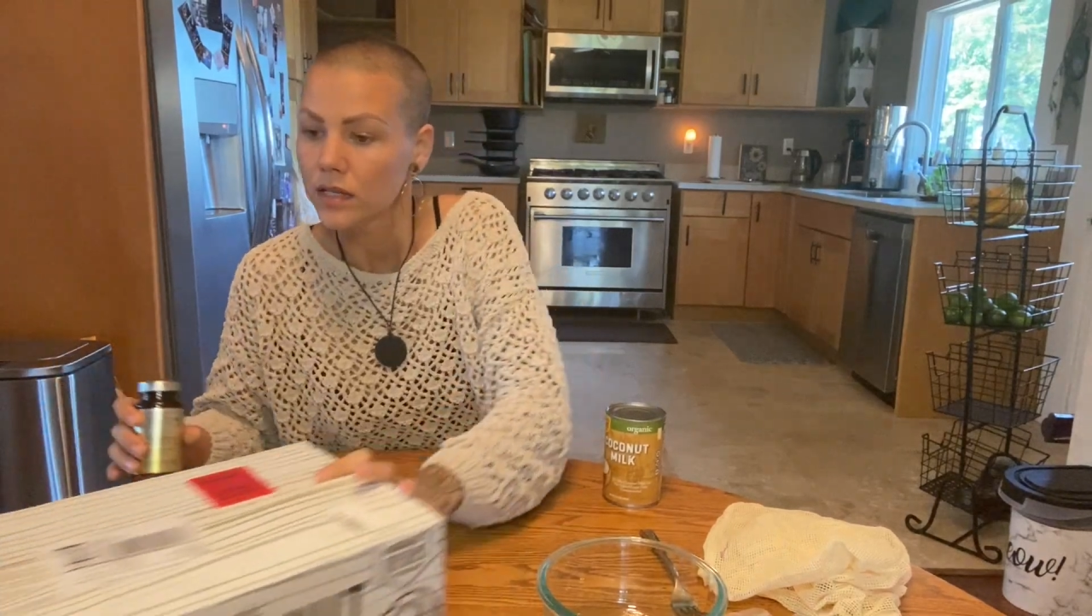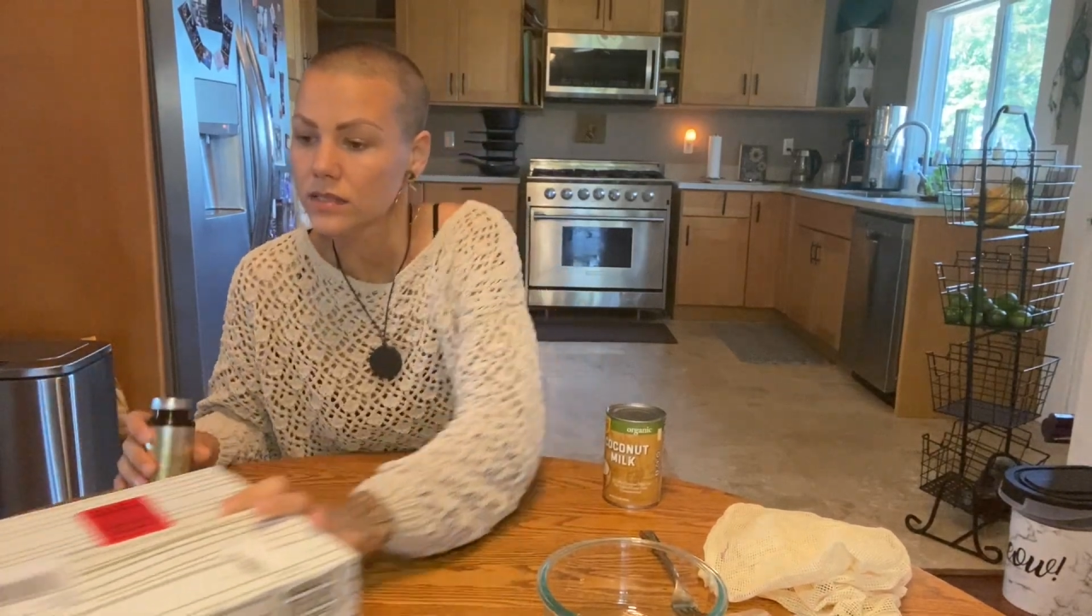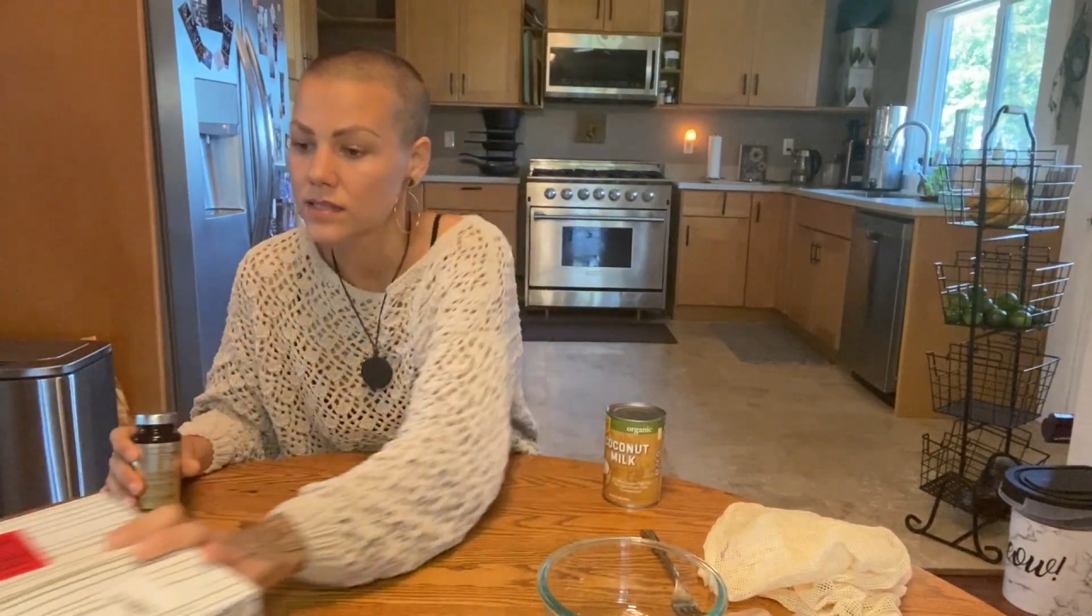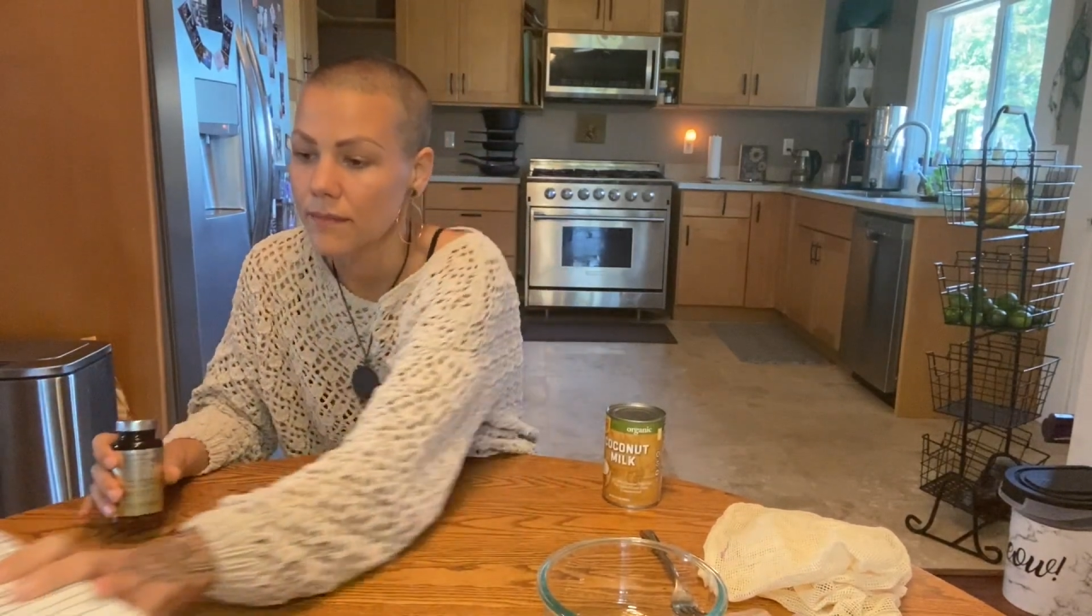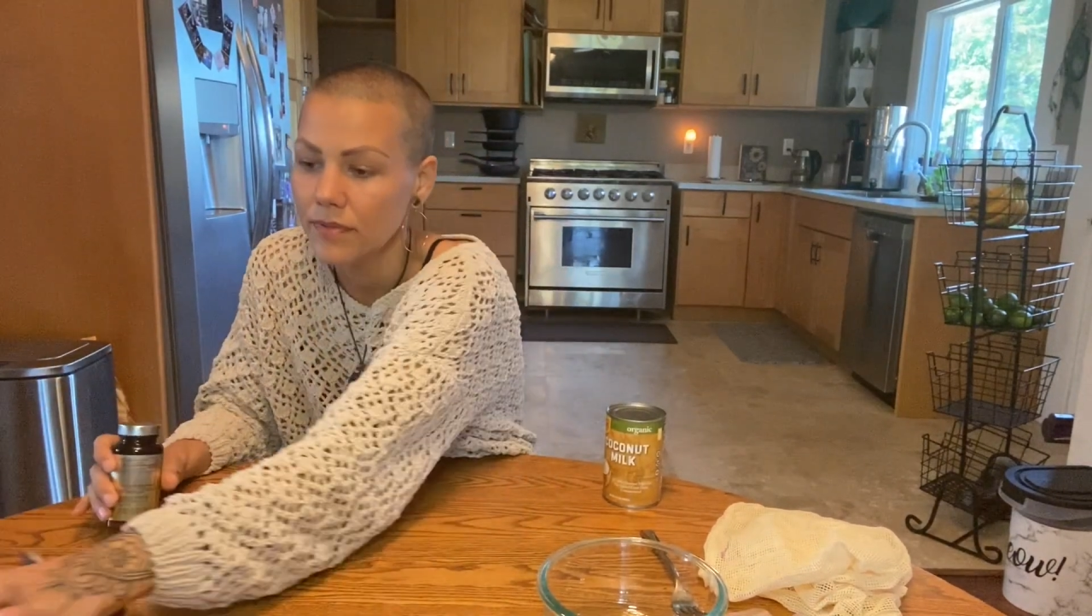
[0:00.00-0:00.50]

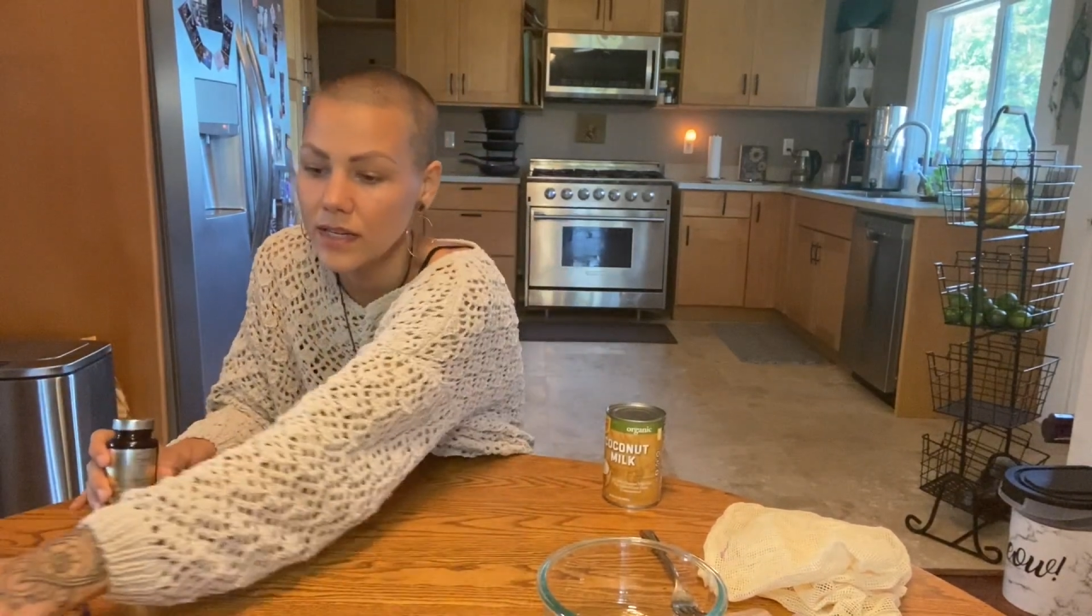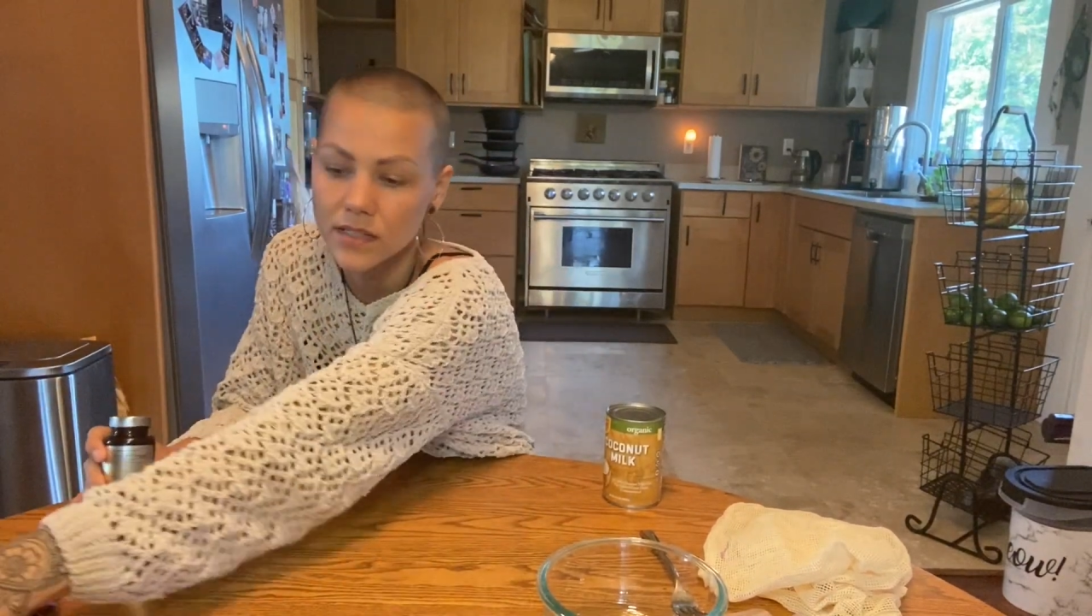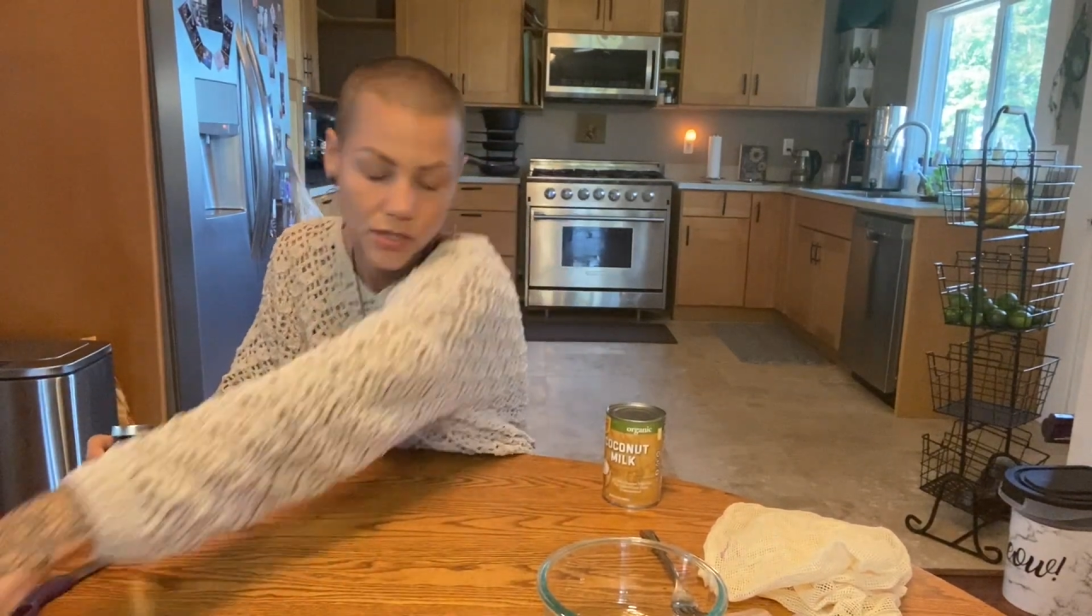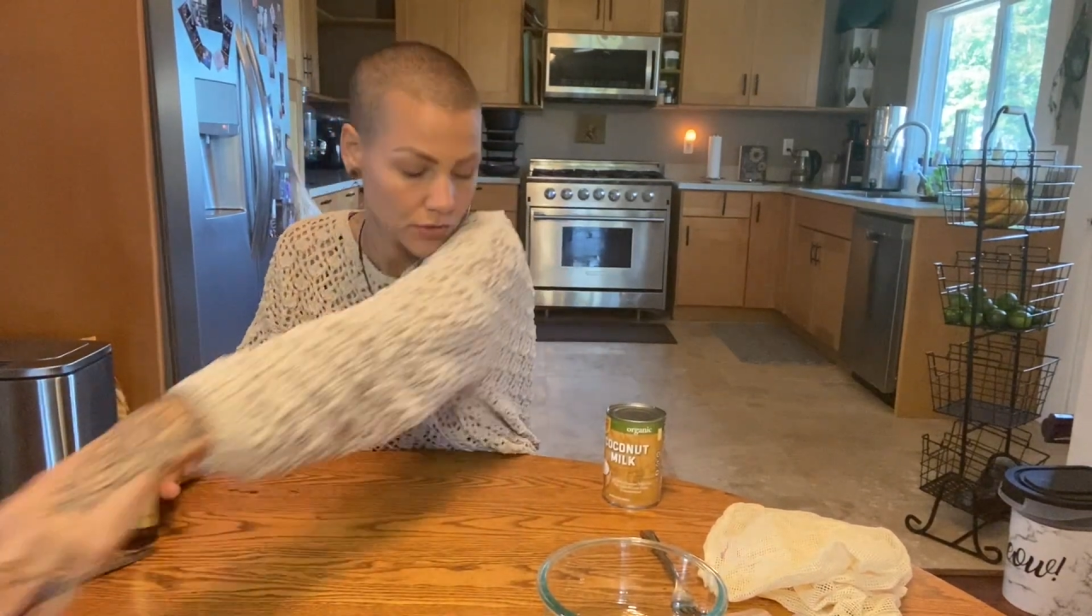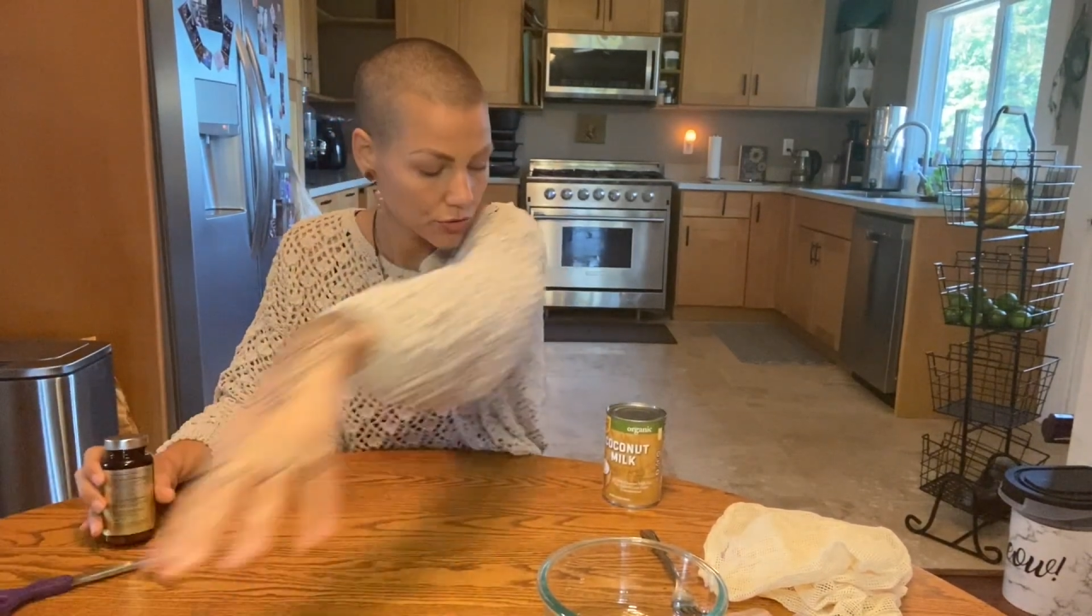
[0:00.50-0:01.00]
Something
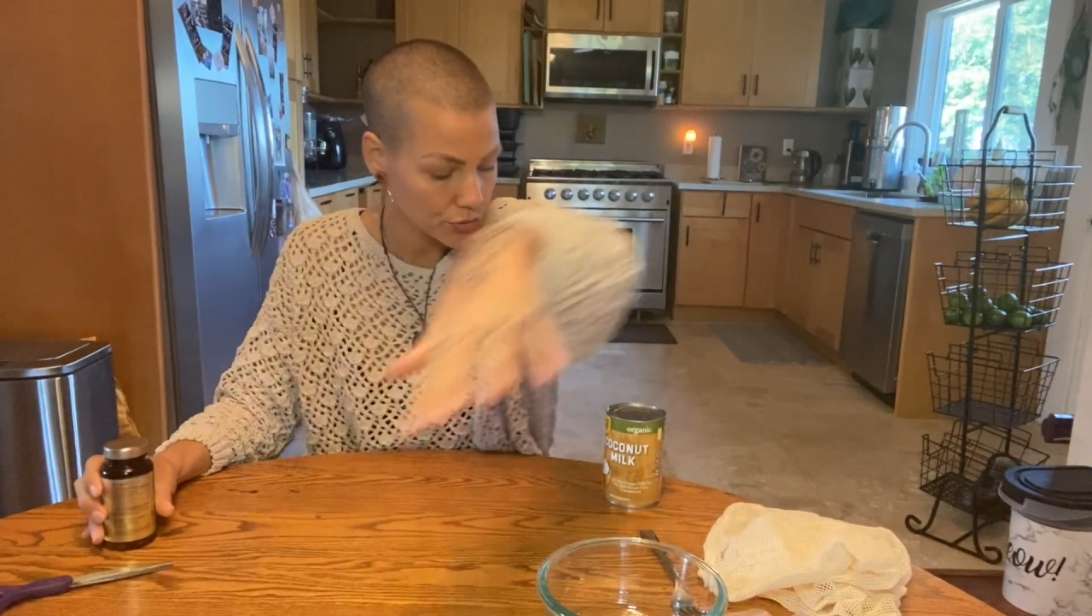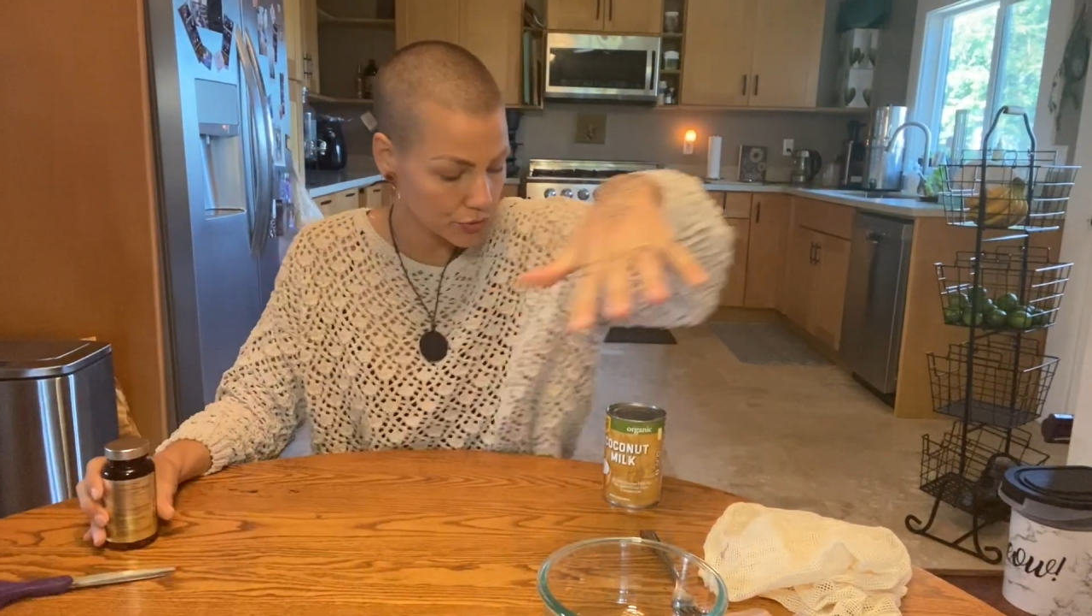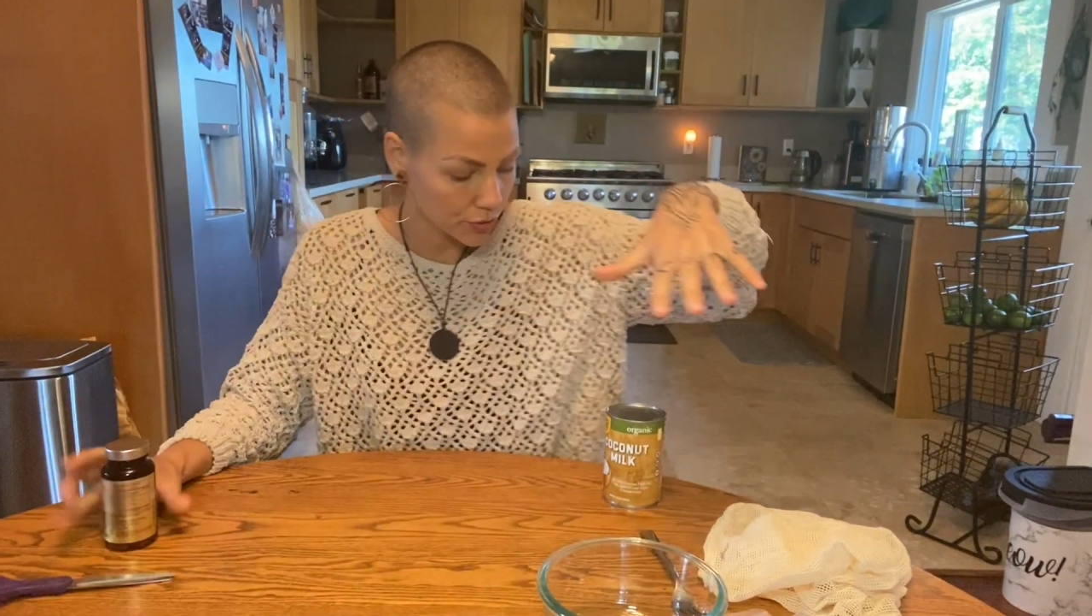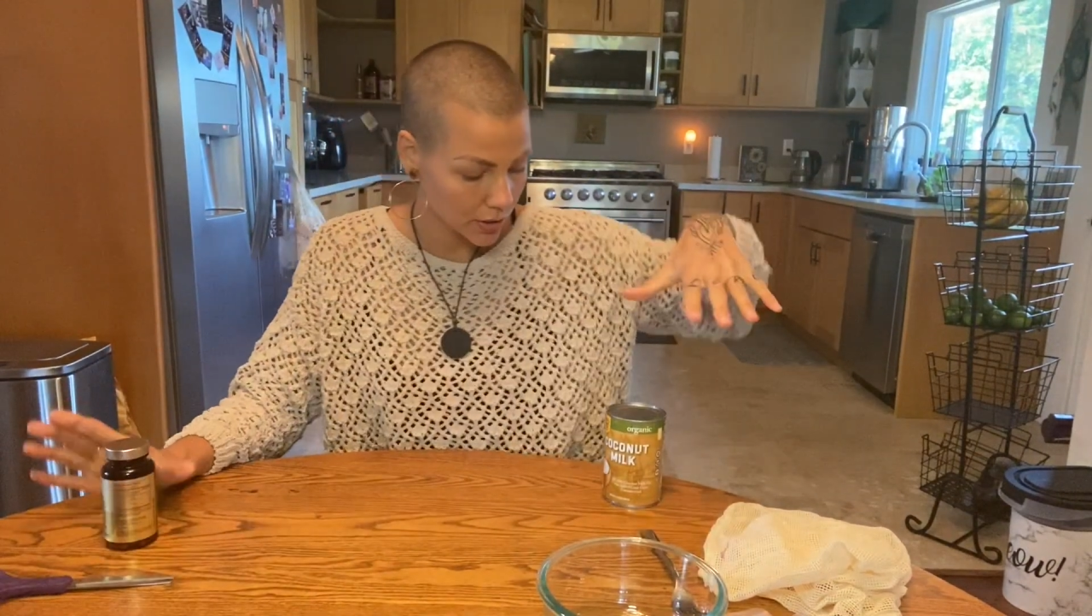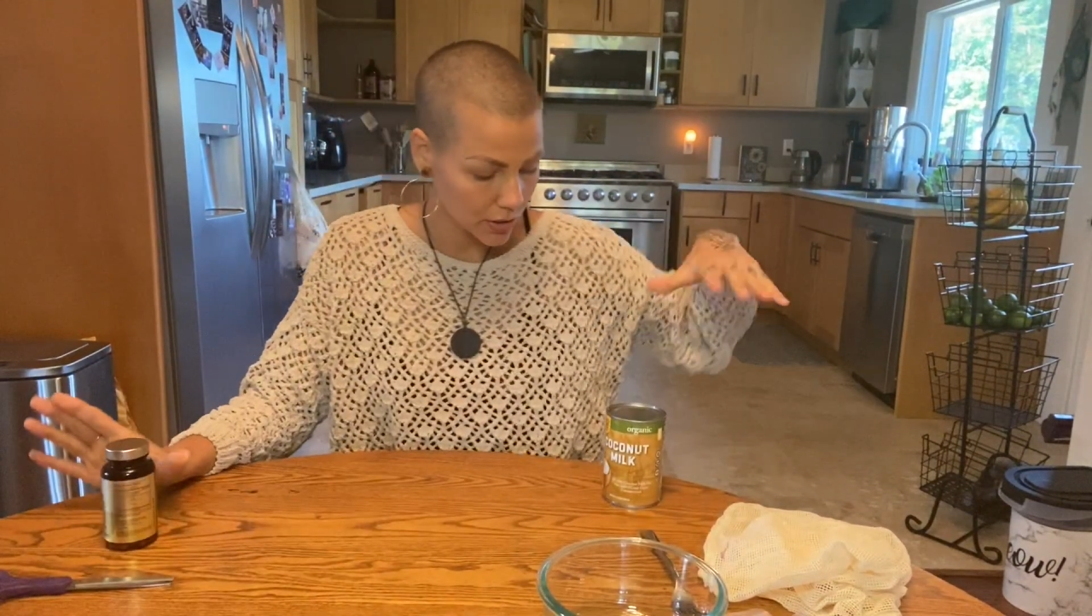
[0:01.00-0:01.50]

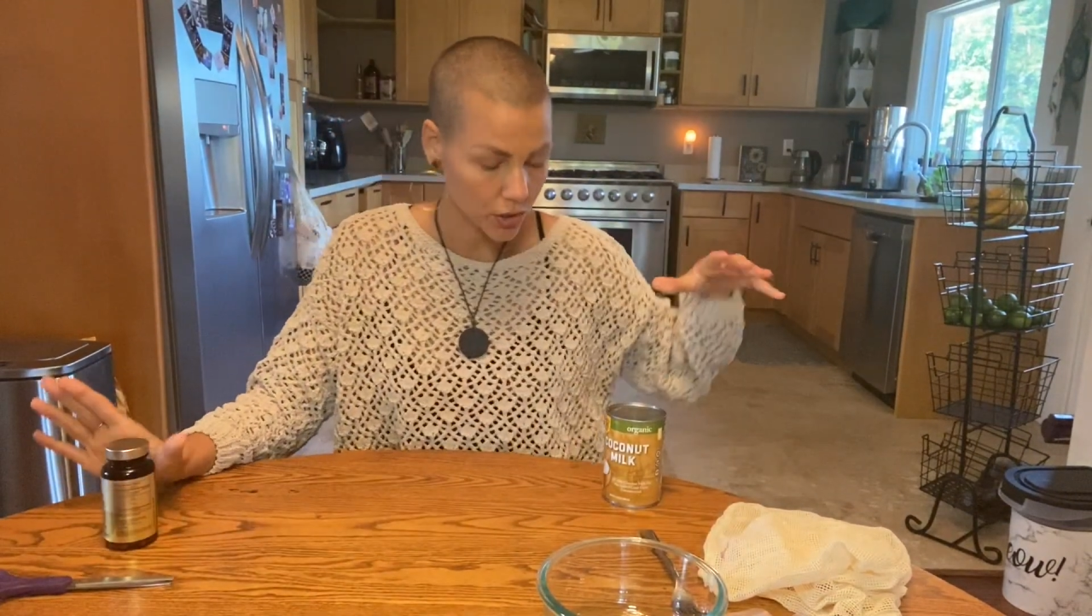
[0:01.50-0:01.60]
to